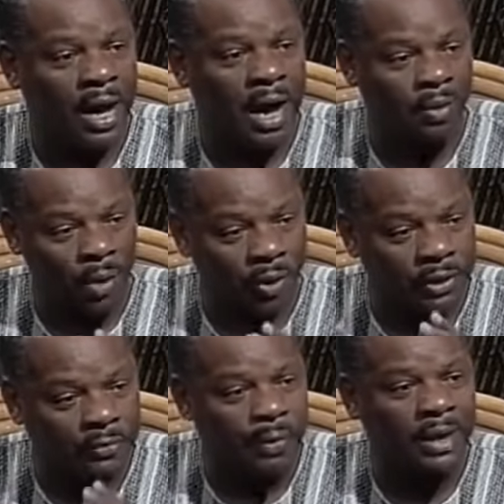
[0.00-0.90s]
how we
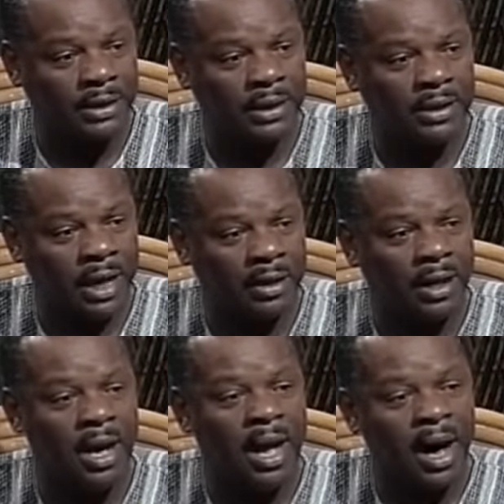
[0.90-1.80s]
respect each other,
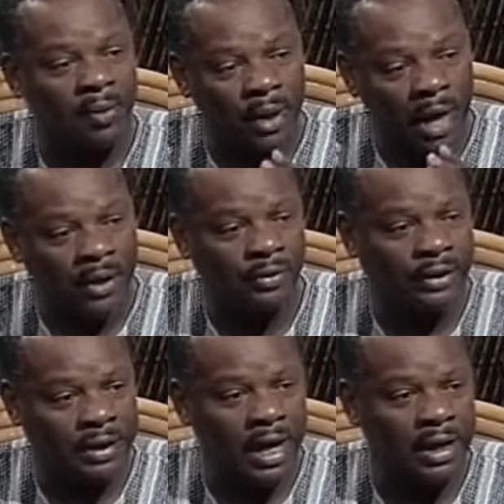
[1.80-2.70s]
how we
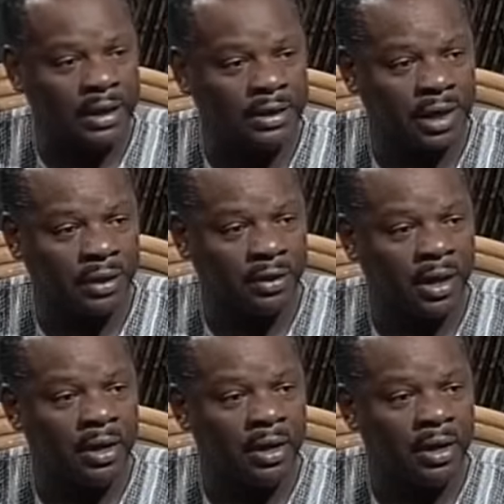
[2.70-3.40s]
understand each other.